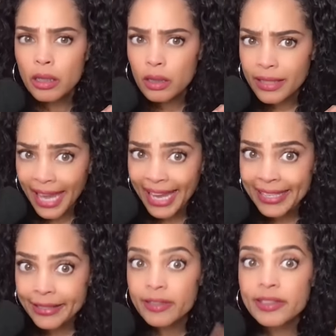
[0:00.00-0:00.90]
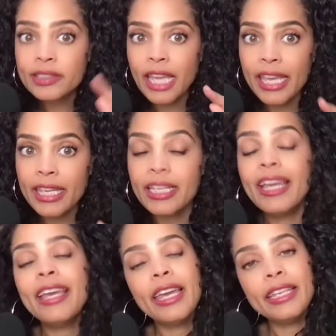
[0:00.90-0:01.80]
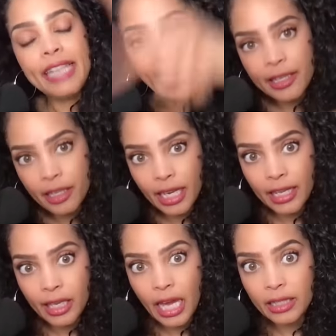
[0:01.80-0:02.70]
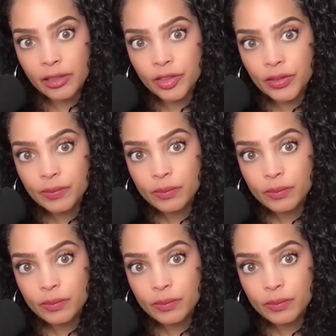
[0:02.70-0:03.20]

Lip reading: Kate stayed in Adelaide Cottage.